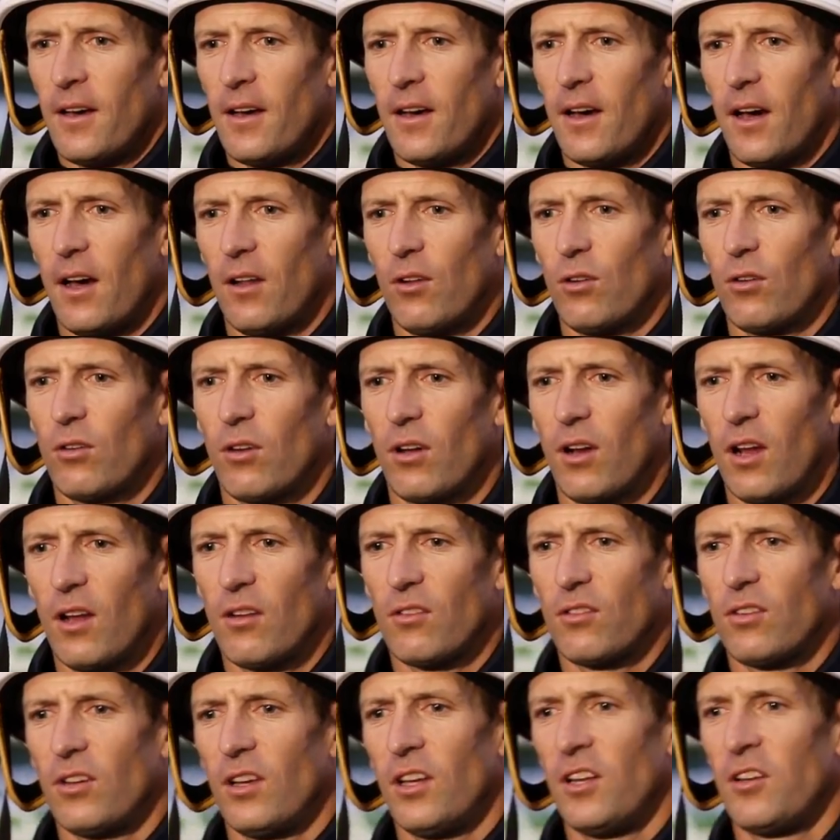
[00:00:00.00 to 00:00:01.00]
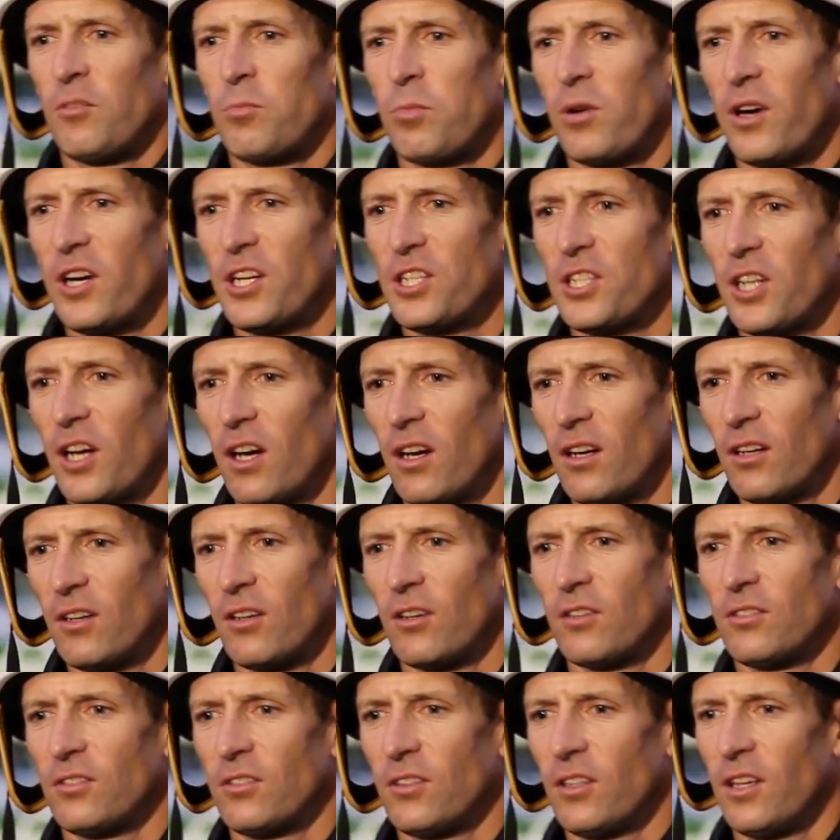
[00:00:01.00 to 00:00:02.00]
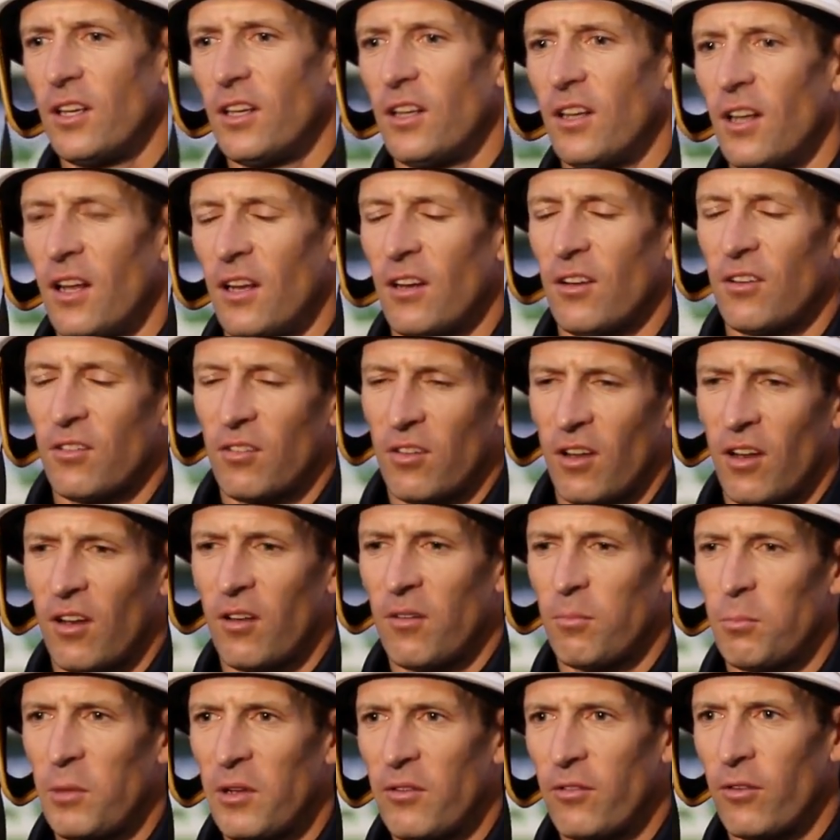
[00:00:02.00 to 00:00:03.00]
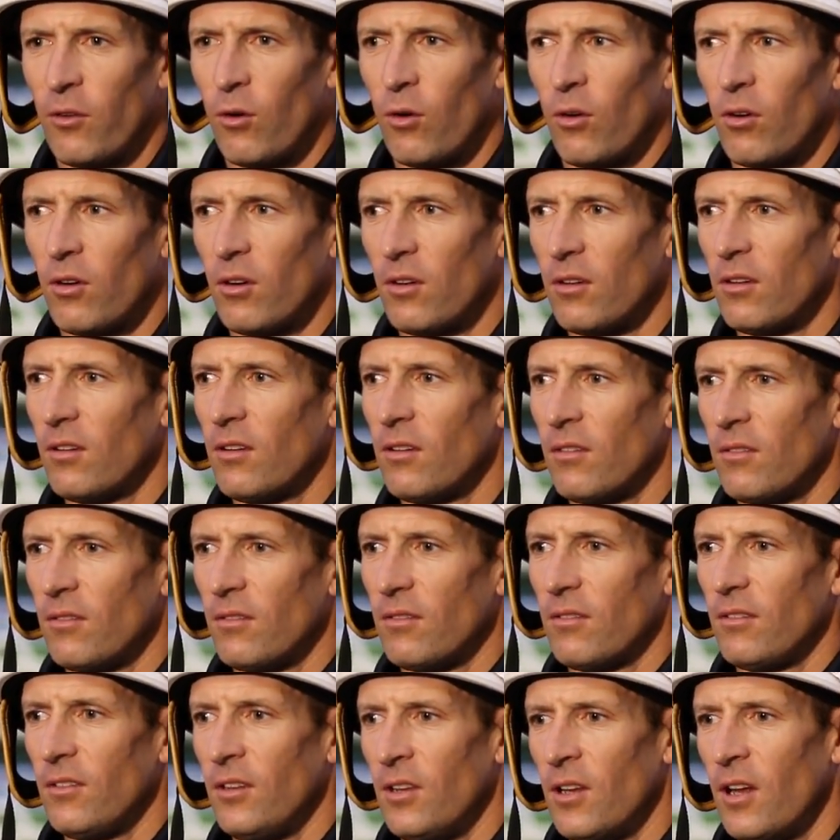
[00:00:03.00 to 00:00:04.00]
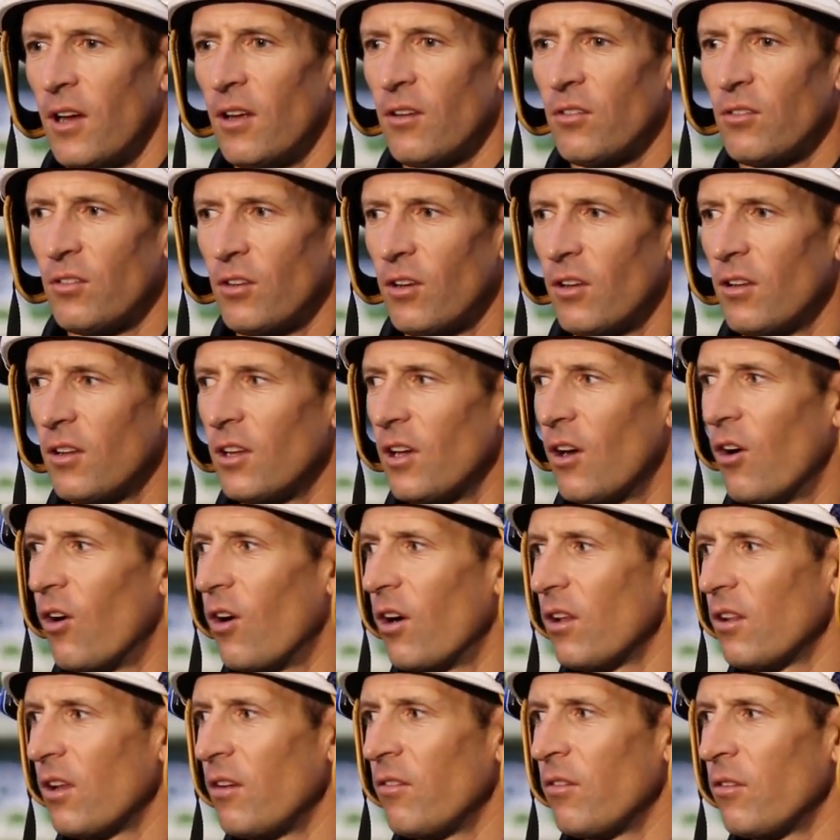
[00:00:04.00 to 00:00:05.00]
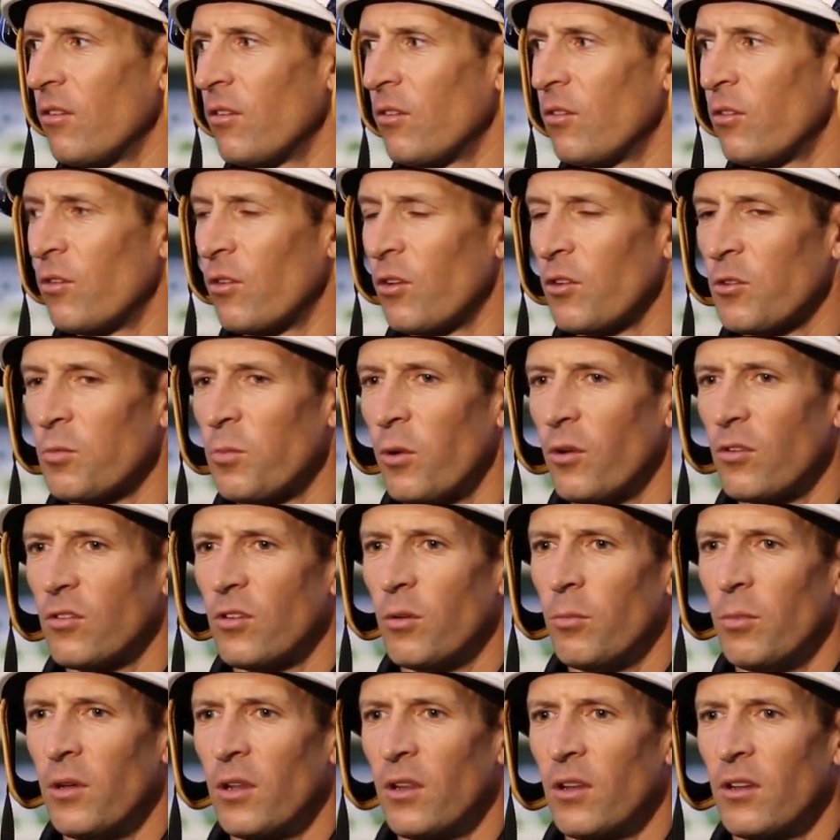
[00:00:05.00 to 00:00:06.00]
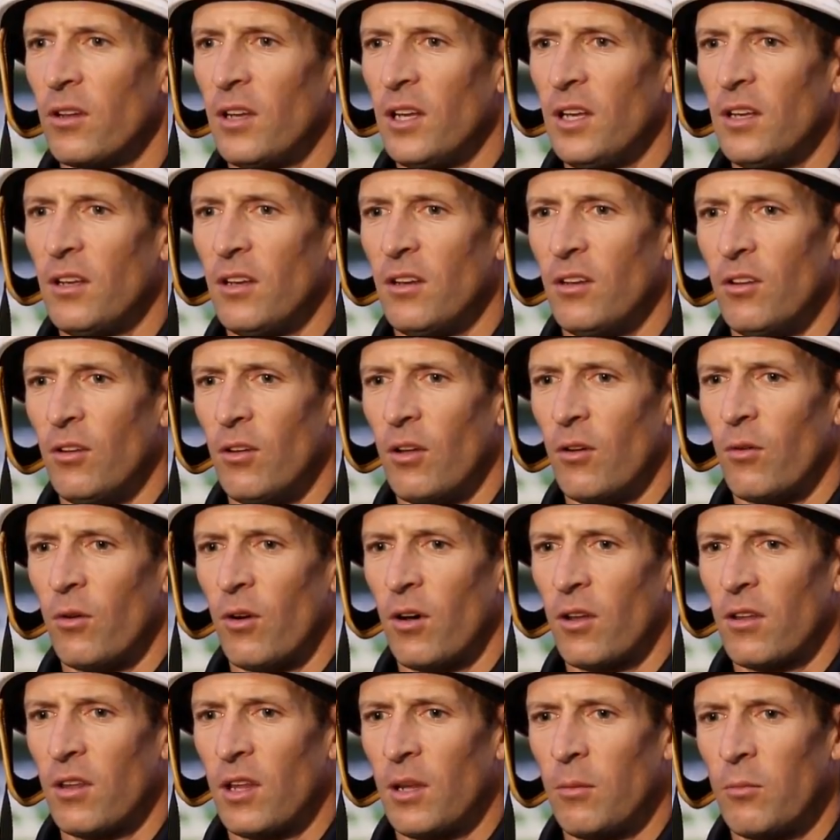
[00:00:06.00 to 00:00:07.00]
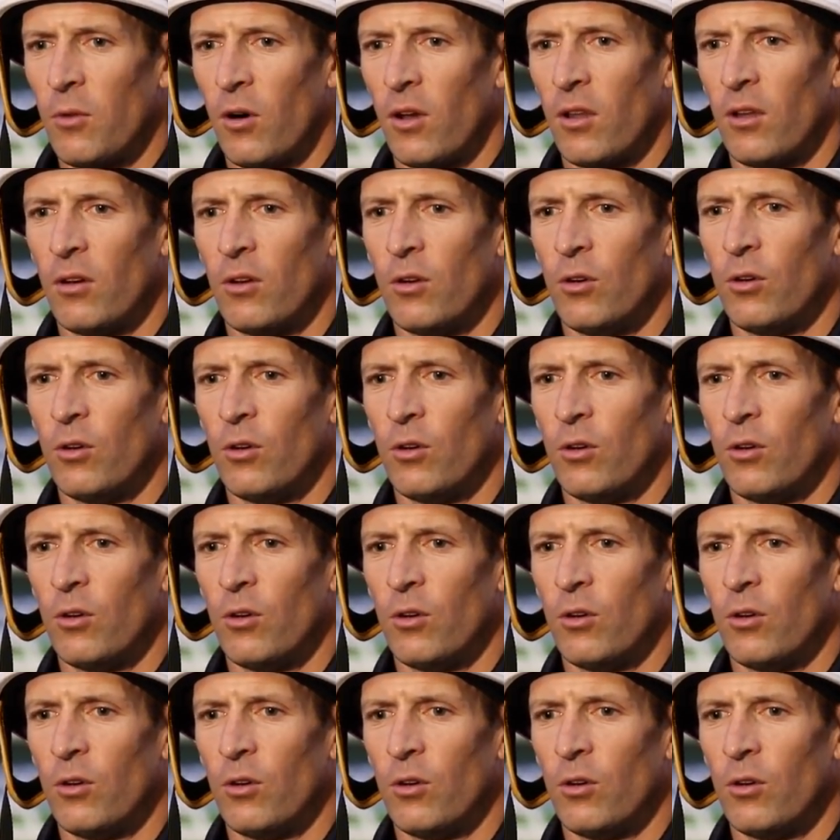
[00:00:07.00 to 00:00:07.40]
Look, I don't see it as pressure. I see it, and I said it before, certainly a high level of responsibility to do the right thing by the